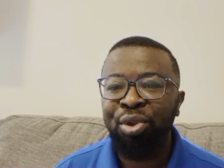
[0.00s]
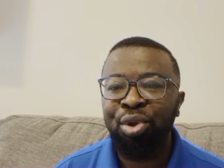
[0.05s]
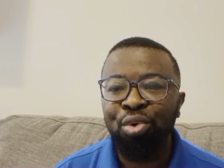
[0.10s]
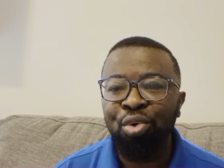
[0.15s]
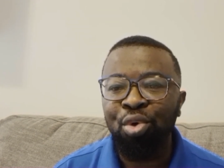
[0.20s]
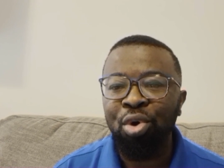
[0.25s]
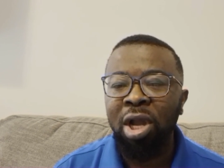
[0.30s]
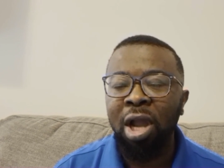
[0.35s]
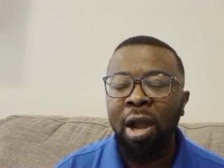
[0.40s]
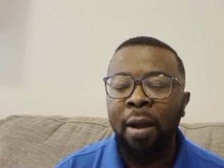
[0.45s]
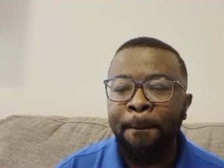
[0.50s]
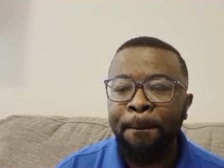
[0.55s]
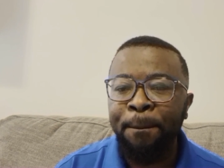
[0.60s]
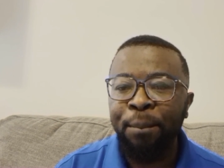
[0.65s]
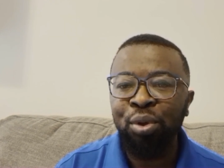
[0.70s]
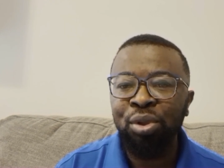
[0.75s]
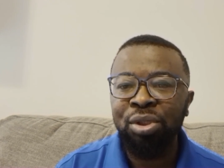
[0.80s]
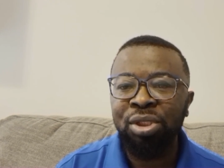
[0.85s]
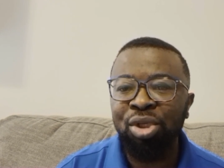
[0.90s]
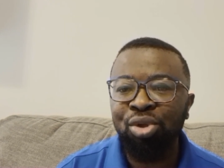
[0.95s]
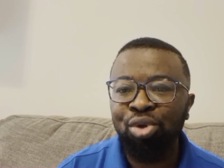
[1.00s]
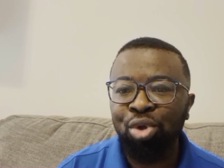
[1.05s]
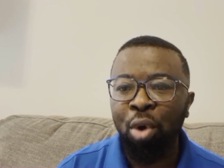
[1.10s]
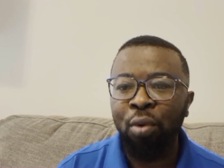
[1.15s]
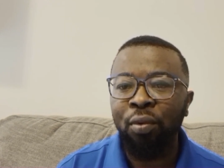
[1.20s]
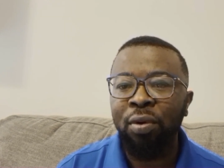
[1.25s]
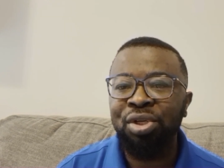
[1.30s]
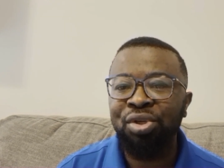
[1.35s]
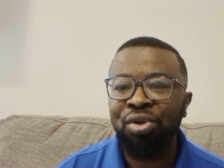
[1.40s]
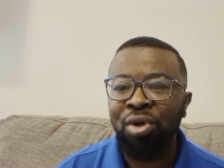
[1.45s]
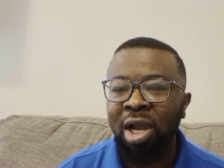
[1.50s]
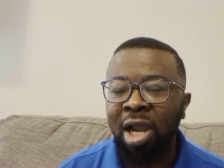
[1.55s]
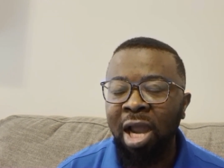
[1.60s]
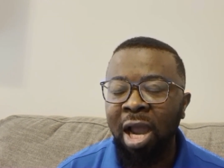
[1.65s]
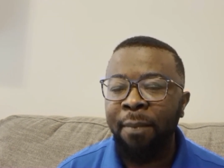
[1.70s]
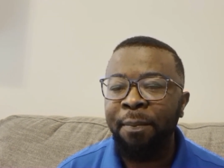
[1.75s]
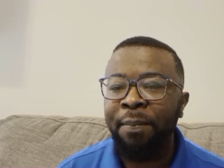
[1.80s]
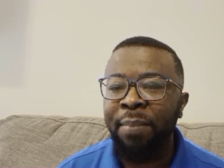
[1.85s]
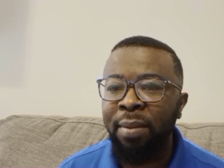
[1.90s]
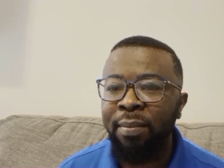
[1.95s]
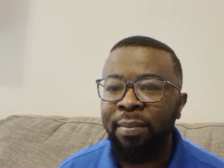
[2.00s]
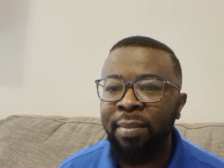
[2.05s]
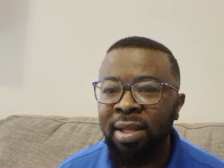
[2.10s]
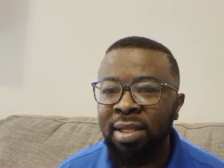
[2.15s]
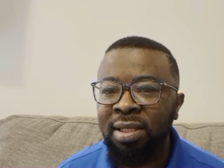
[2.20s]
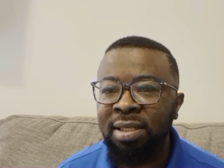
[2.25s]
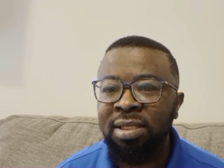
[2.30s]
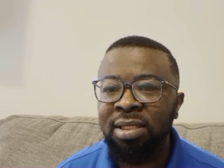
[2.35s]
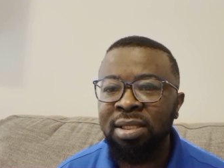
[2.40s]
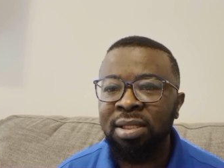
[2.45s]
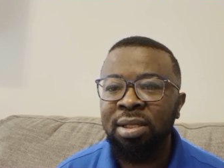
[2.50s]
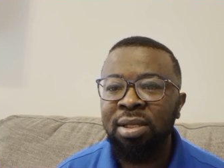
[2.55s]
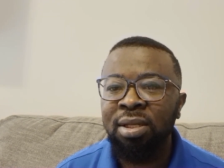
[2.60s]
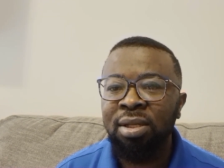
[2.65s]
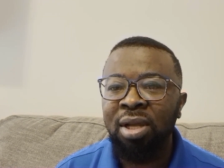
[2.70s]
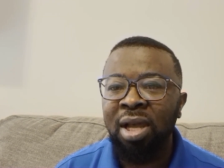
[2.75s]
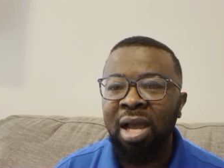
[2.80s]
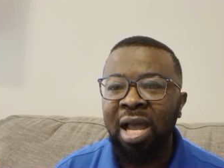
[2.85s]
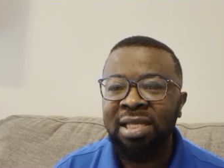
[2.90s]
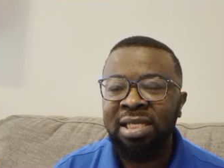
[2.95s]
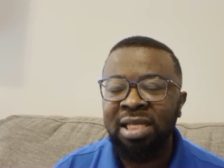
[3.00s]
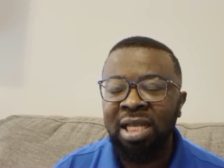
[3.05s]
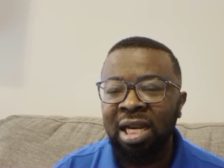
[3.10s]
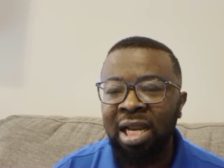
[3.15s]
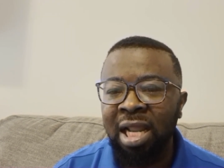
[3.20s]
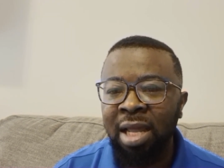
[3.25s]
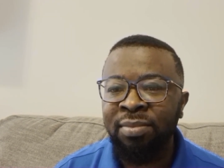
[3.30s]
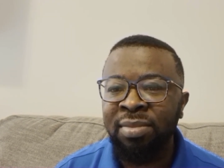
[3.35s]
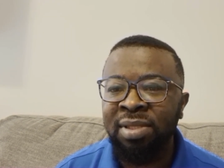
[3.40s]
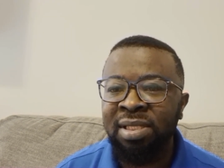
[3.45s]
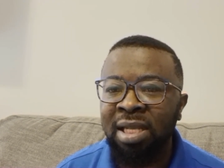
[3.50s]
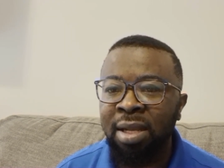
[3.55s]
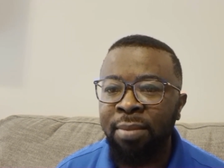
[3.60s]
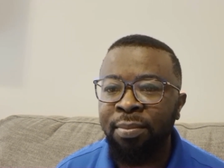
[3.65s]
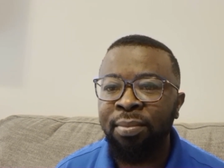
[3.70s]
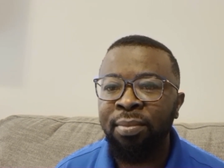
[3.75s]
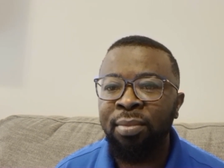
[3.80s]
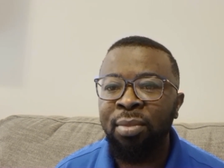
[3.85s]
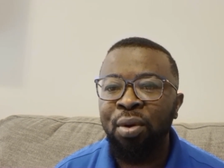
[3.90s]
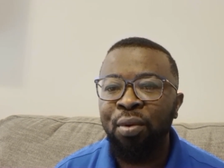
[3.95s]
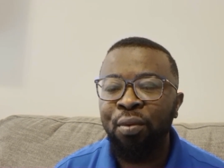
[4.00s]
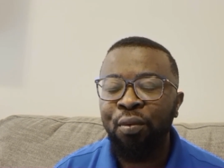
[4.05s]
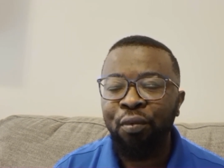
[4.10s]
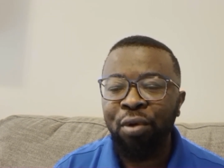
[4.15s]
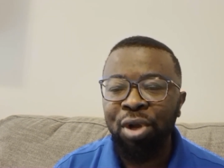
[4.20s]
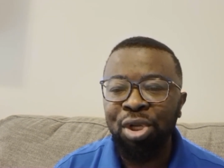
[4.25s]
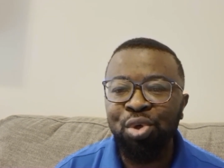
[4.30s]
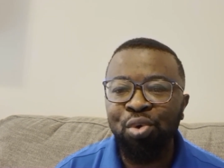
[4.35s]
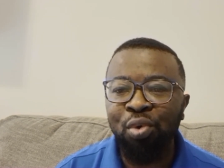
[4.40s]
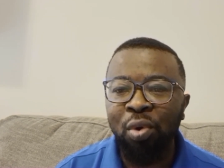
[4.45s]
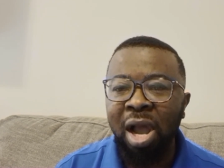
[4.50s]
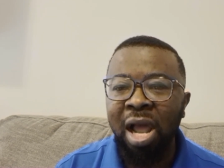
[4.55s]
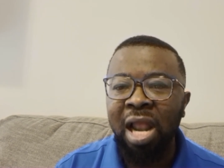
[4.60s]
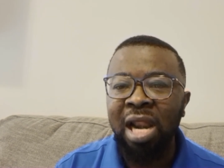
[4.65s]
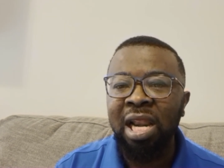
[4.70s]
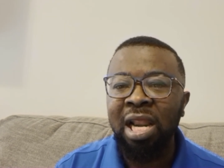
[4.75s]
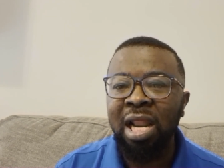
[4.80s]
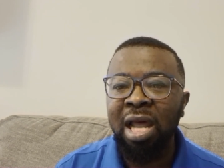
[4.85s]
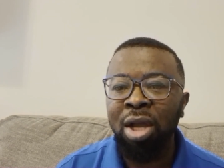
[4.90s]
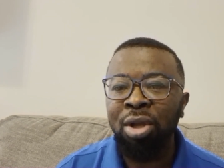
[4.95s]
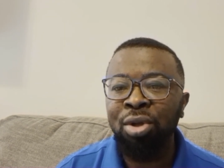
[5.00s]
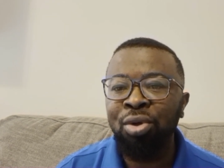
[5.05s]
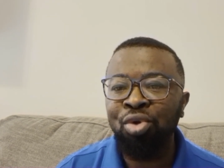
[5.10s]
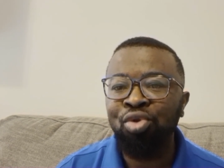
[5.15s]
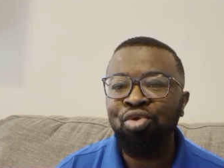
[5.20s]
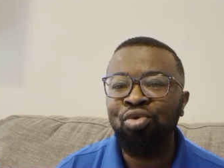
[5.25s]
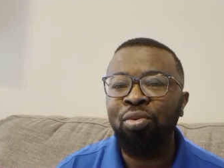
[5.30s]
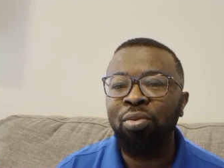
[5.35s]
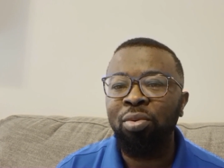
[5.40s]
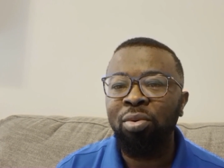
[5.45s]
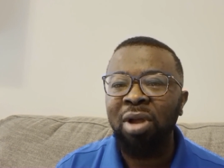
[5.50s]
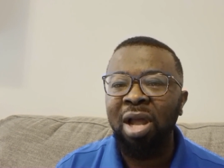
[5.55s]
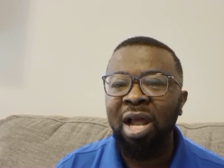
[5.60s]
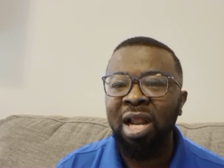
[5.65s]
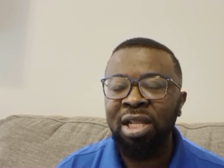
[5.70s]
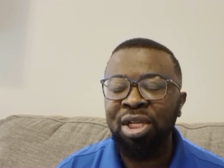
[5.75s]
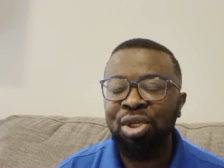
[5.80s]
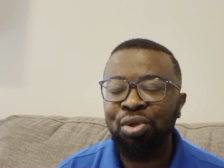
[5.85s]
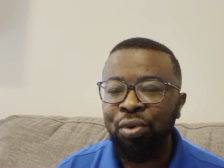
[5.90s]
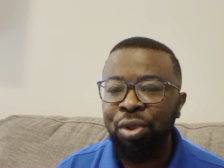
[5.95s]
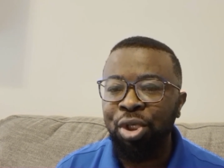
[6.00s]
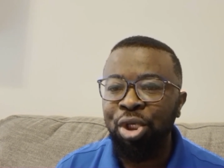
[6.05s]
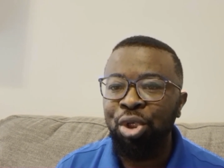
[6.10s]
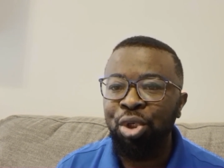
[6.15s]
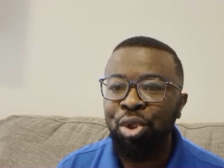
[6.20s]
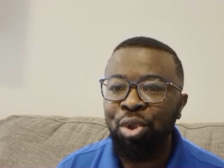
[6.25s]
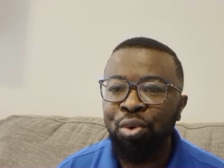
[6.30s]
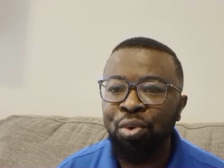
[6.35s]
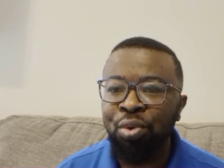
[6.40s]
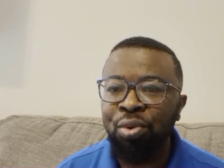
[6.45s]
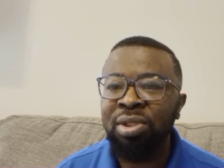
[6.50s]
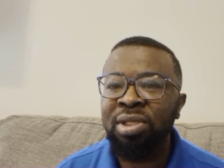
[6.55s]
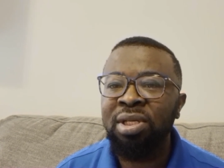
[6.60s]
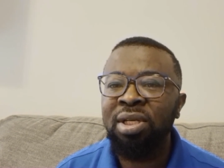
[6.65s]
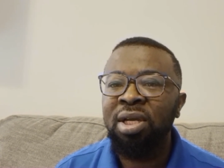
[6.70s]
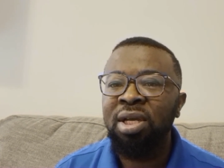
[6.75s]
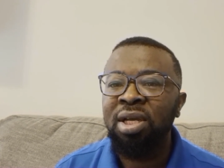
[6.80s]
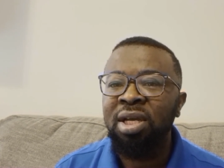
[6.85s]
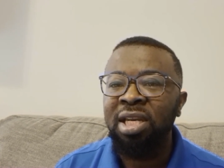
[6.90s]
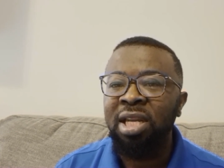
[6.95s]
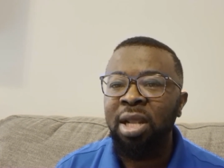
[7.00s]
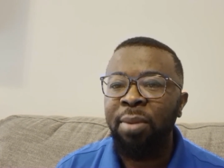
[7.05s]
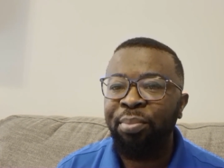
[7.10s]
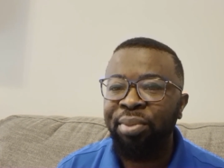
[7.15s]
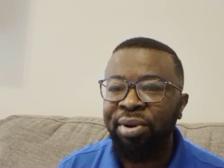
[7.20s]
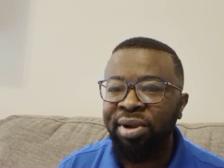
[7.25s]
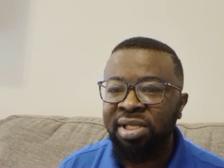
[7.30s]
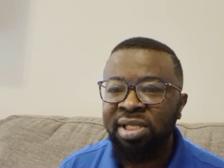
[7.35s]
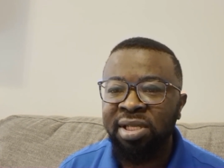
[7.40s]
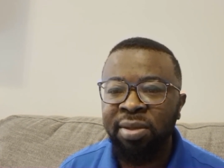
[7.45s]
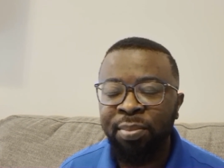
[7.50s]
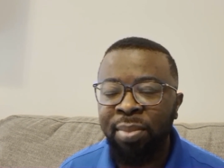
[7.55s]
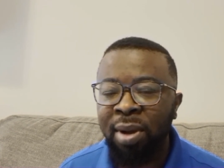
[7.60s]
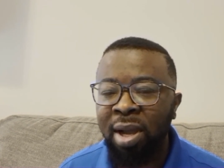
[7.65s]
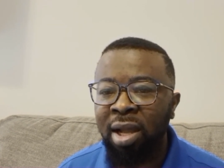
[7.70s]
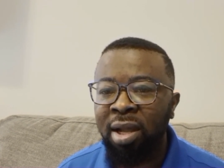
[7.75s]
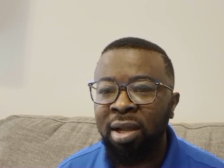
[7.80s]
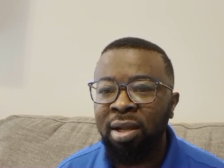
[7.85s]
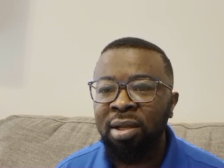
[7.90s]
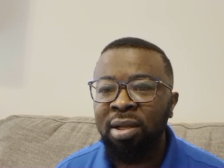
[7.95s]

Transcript: you can put it towards your car payment as a lump sum, which will allow you to at least reduce the principal,